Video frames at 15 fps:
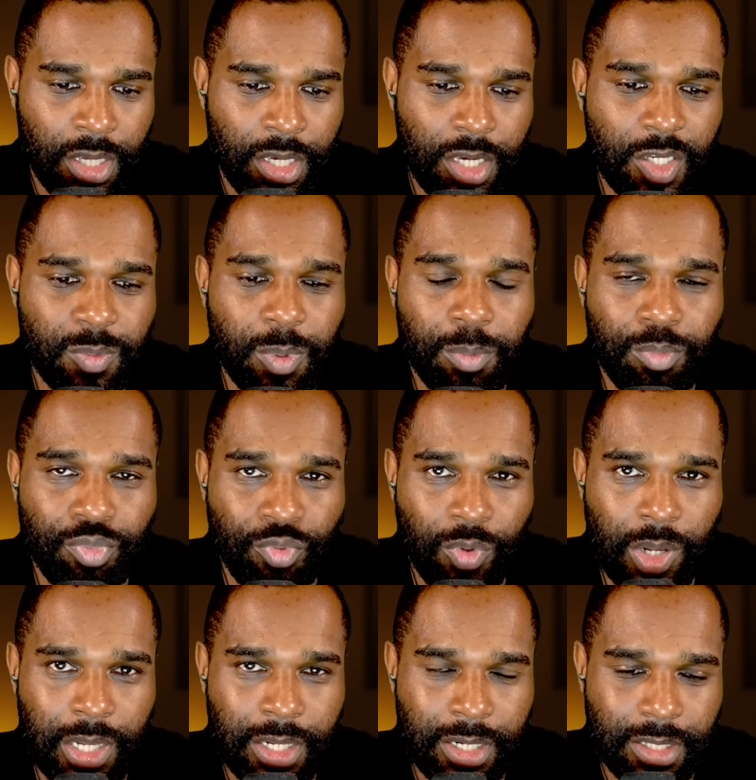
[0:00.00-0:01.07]
He's been
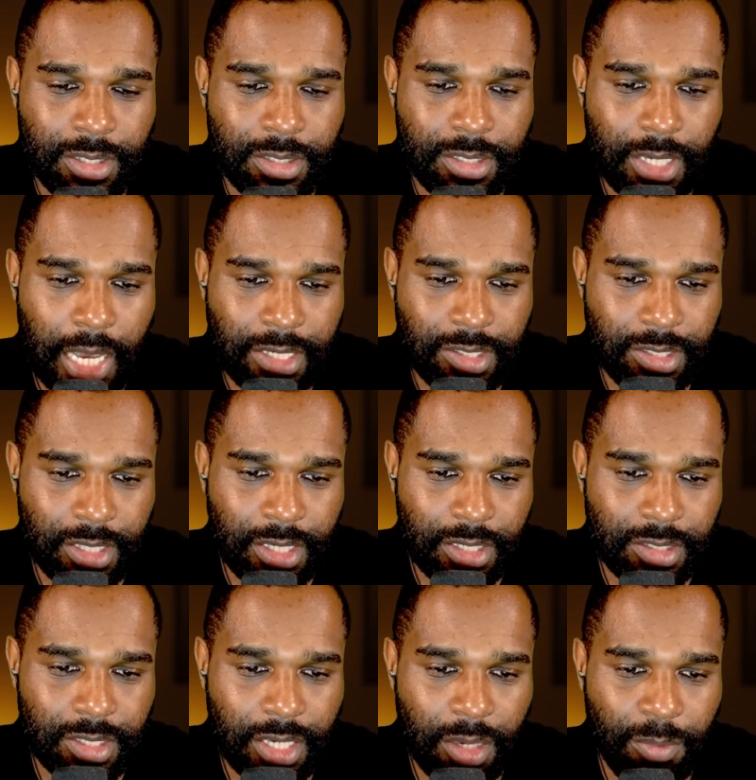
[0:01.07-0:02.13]
brilliant in testing
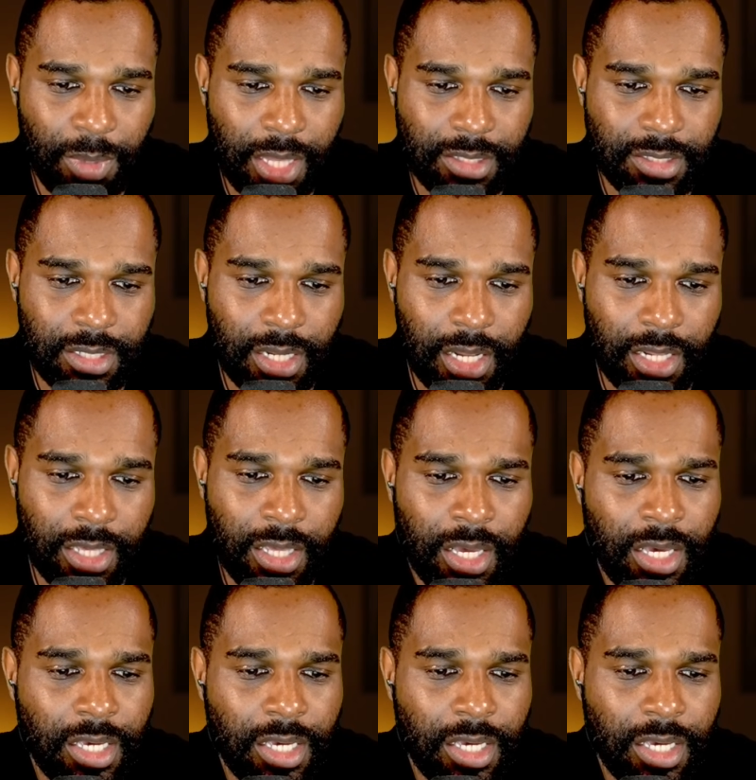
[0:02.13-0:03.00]
as Kimi Antonelli.